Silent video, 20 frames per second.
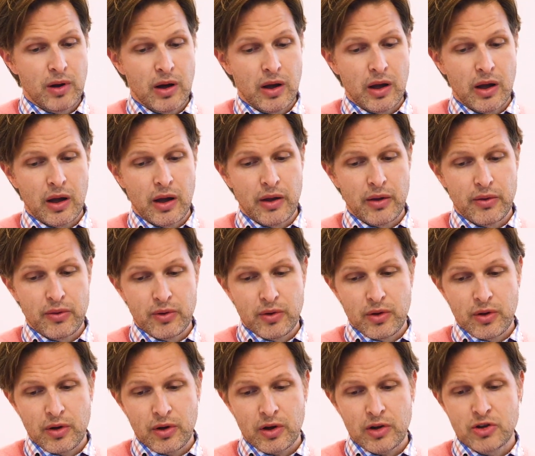
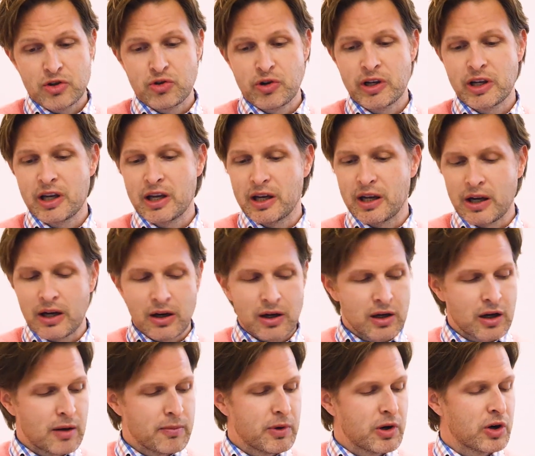Drinking
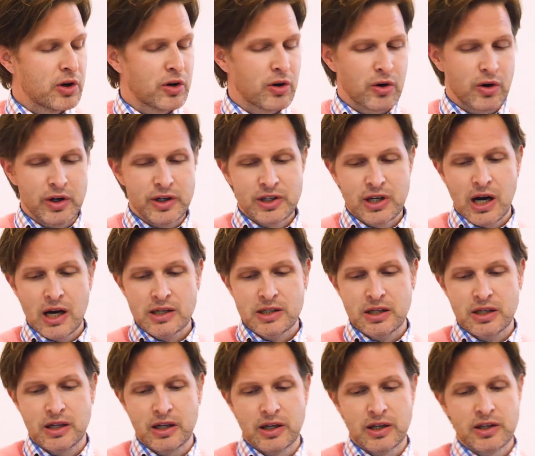khamr or
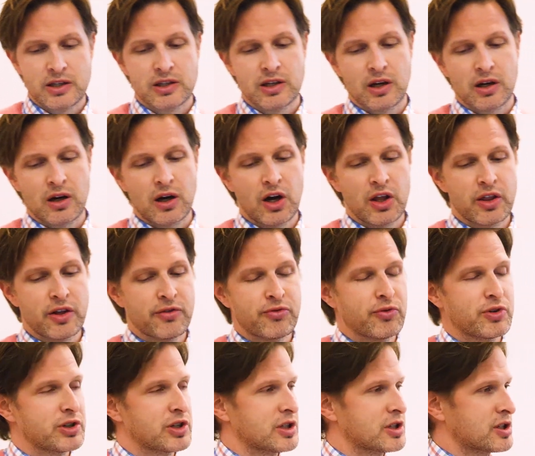intoxicants, qadhf,
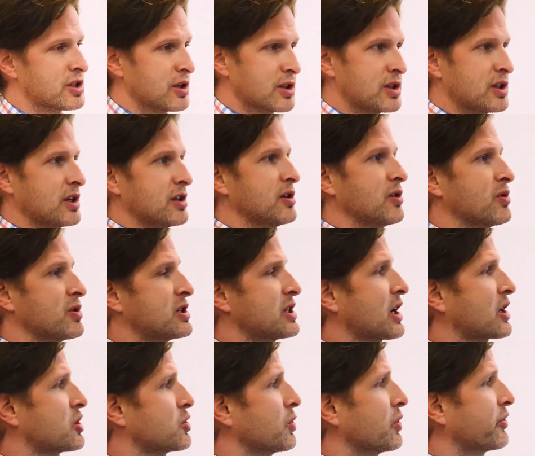which is
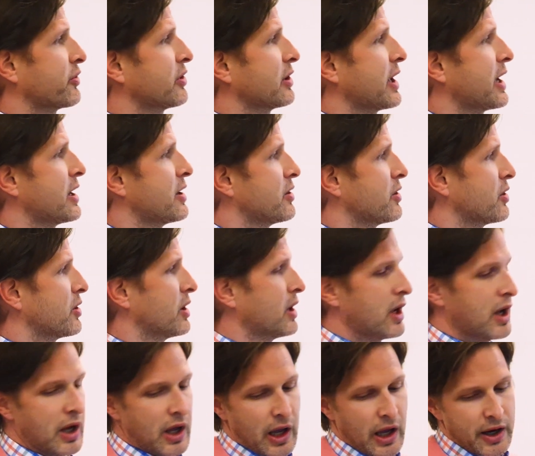sexual slander,
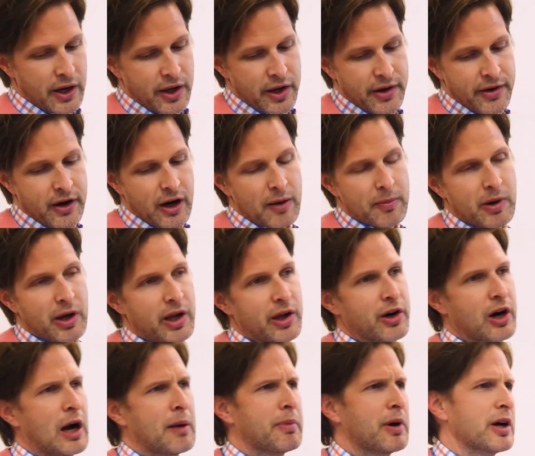and hiraba.
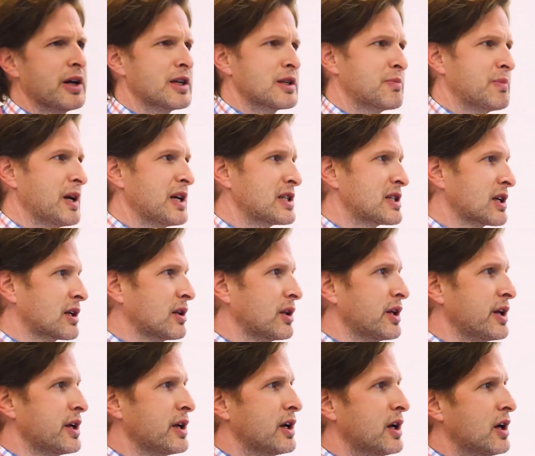Hiraba is
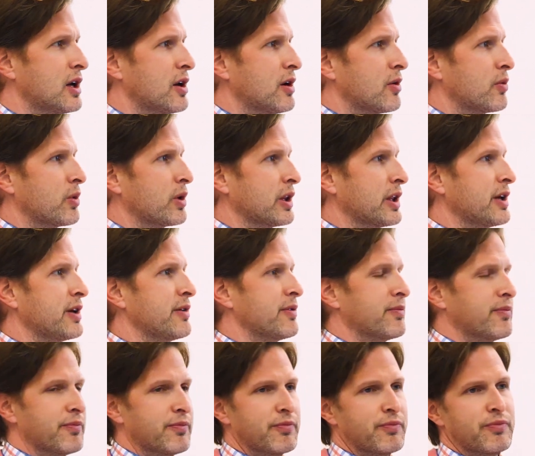basically
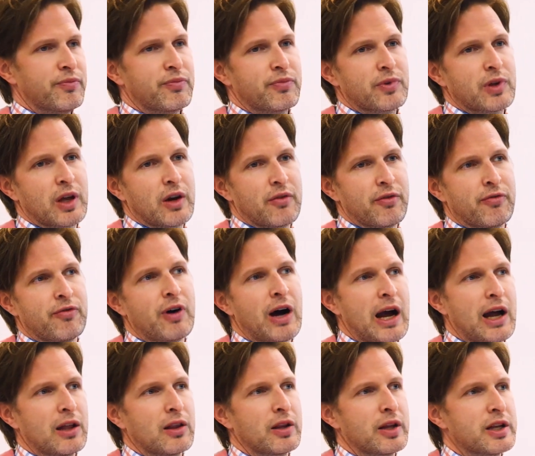really kind of
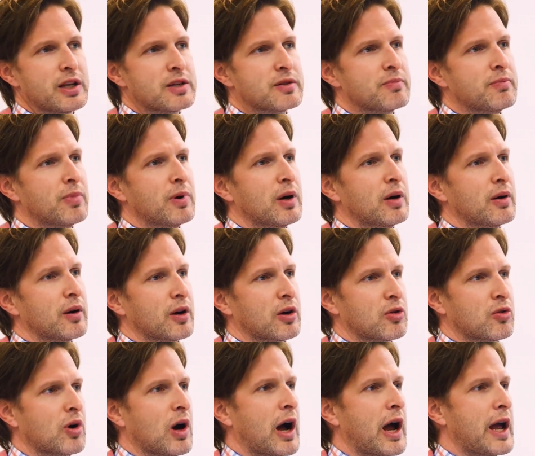violent
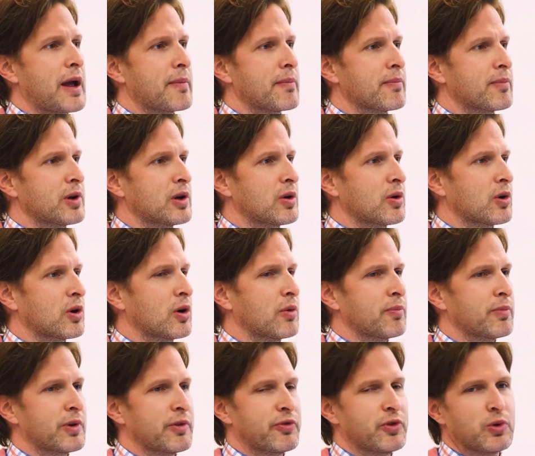crime.
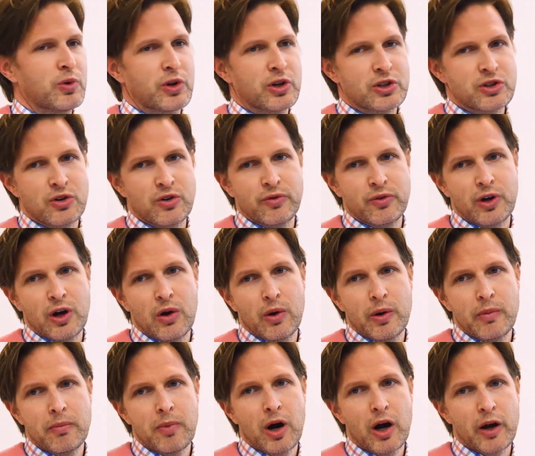If you were to sort of go
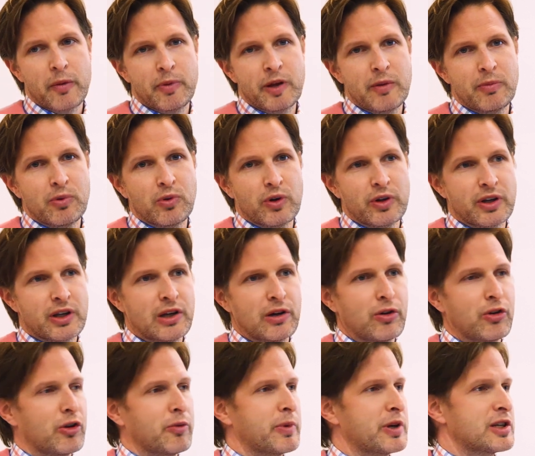and mug people and
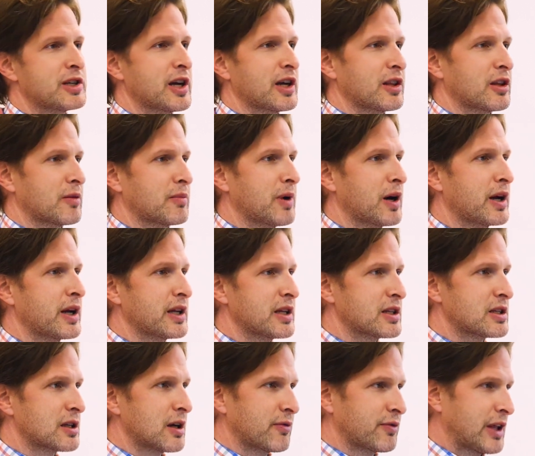kill them and take their money
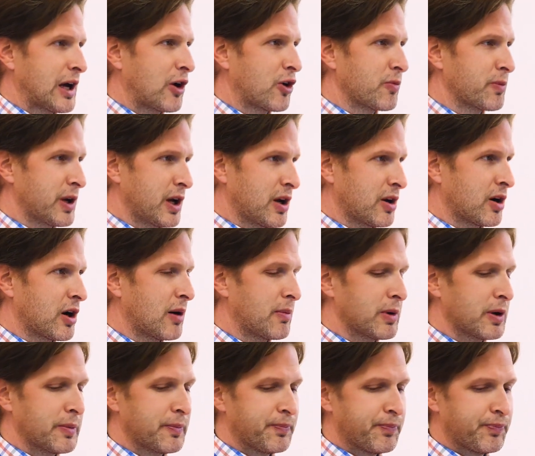and stuff, that would be hiraba.